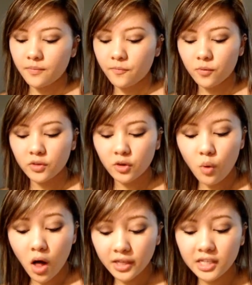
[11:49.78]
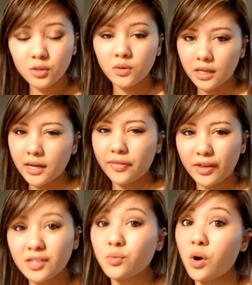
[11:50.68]
for the quality you get, I
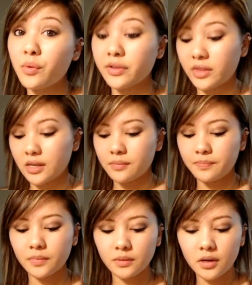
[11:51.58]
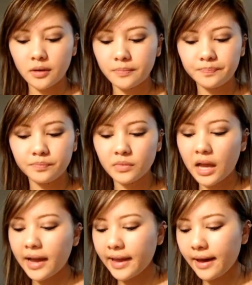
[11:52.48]
think it's well worth it.
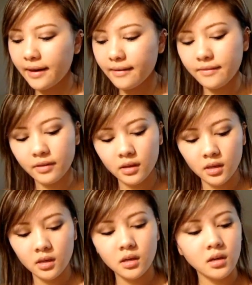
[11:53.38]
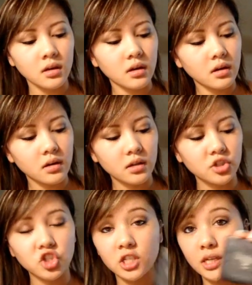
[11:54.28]
I have
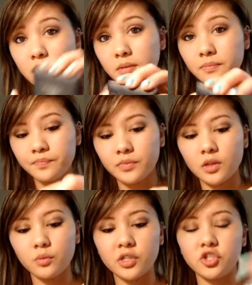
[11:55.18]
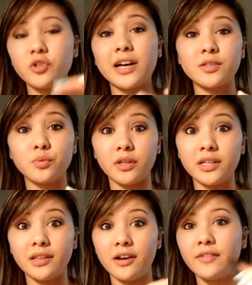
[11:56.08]
Gina, which you guys really
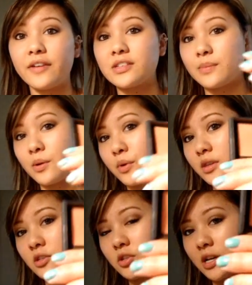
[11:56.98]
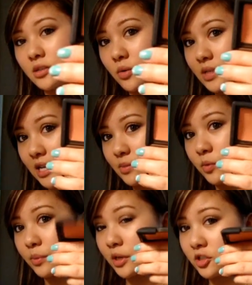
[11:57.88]
love. Every time I wear this, you guys always ask me
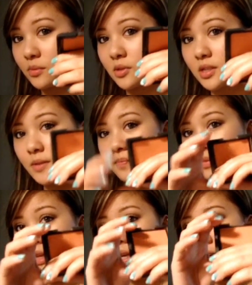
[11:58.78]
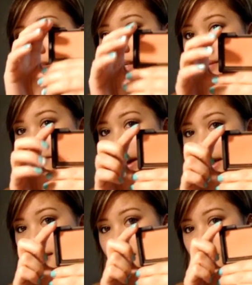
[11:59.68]
what blush I'm using. It's a
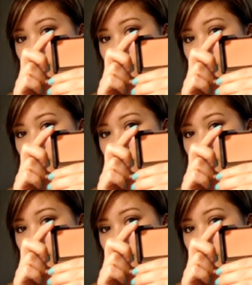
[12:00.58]
matte